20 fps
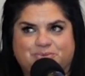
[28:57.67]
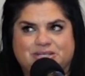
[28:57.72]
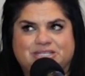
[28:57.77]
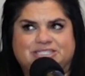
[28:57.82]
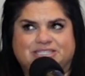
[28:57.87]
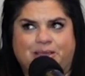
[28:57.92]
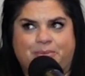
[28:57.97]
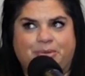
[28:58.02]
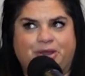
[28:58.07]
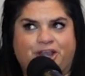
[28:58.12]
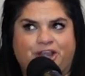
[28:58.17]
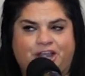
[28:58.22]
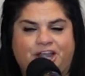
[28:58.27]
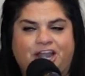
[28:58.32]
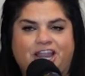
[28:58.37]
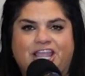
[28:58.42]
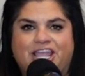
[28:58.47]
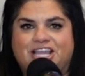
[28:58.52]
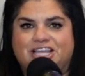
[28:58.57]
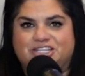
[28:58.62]
Spring,
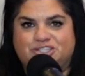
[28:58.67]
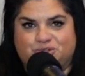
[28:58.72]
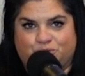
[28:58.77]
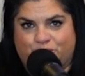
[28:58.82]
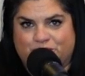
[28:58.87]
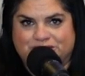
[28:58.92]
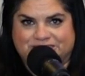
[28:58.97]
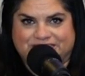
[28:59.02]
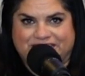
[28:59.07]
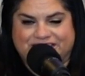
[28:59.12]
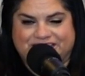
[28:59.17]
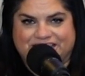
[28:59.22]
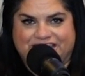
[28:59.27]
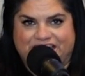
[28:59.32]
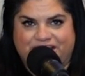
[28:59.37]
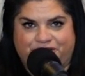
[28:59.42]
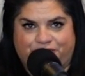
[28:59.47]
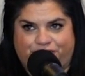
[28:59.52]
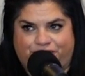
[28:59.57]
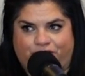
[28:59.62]
summer, towards like
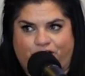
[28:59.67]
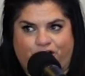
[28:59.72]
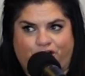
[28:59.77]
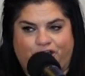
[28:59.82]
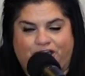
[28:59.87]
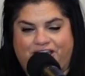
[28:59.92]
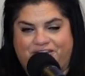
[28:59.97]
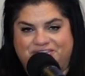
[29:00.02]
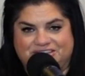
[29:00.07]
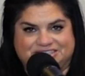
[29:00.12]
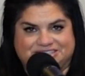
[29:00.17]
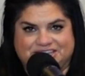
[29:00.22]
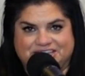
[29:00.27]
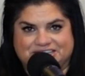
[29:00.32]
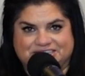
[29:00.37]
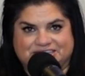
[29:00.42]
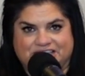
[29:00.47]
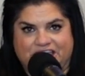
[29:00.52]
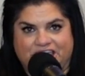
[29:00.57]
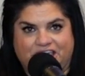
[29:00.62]
the end of fall,
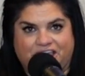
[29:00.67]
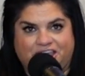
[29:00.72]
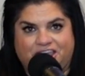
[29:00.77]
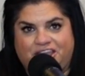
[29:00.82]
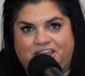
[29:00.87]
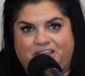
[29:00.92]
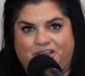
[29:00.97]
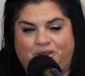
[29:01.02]
obviously, is like